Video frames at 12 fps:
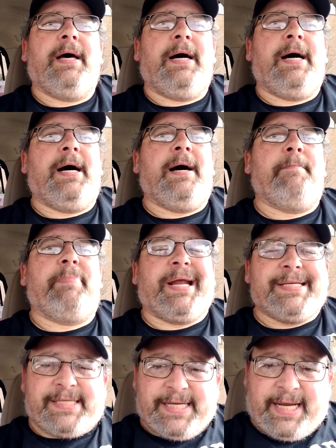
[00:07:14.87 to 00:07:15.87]
But
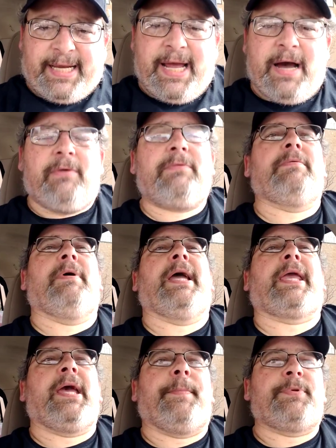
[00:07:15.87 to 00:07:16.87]
I stuck it out. I
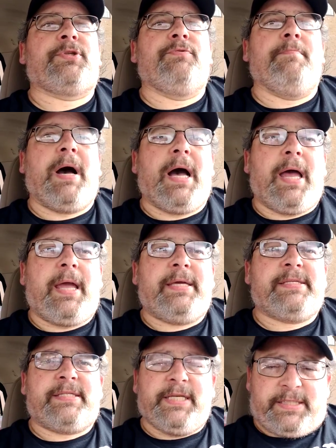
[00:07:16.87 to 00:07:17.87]
kept to my
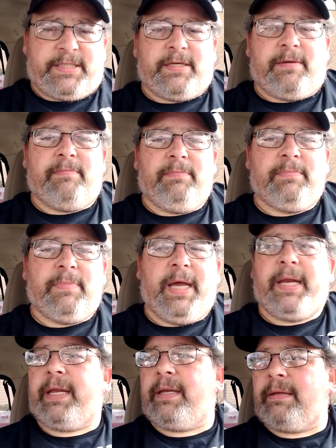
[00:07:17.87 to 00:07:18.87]
system. I
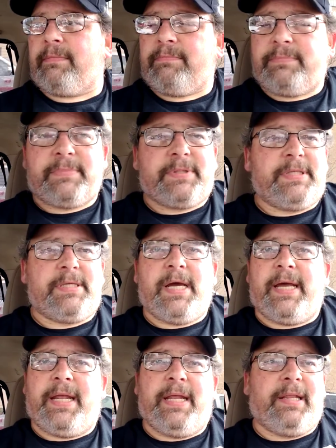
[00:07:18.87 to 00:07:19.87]
didn't
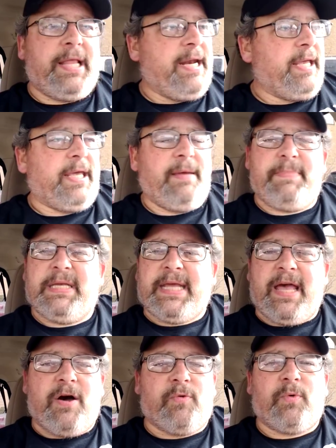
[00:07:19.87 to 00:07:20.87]
let it get me
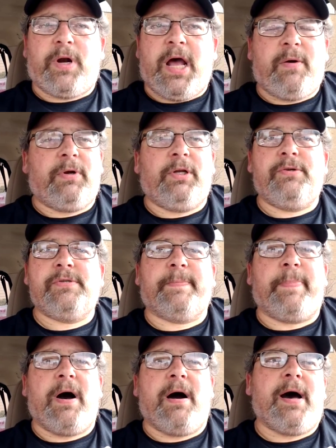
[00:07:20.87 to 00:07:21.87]
down when I would lose a
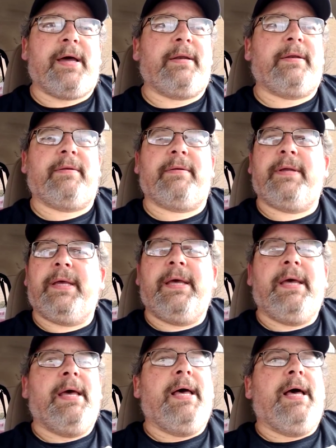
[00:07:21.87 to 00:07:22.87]
pot. And
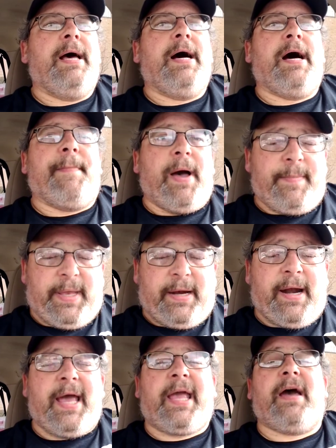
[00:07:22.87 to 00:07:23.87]

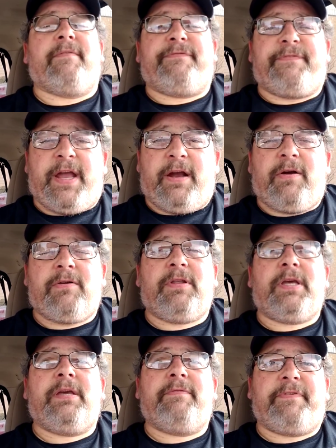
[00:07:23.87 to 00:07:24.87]
and I got
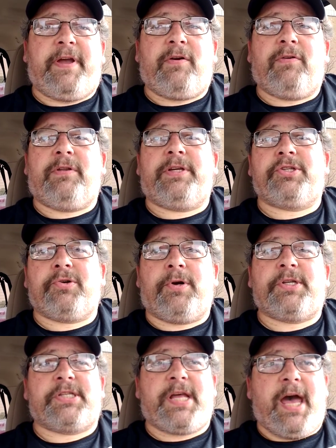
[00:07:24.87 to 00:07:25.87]
fairly
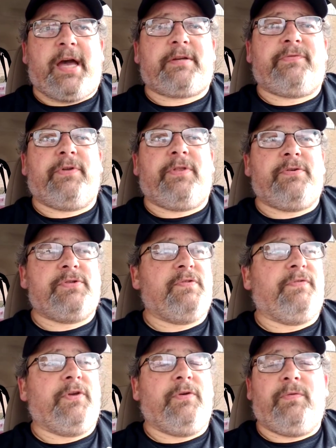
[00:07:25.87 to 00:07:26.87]
short stacked, for those
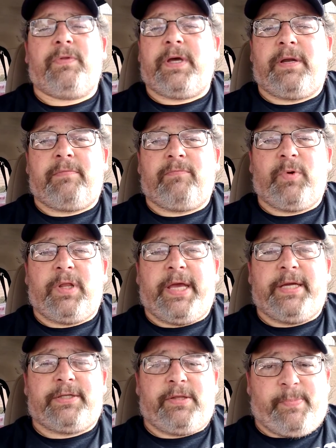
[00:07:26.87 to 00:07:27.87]
of you that
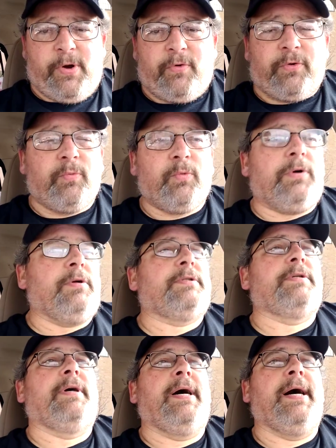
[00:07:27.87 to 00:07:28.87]
relate to the poker world.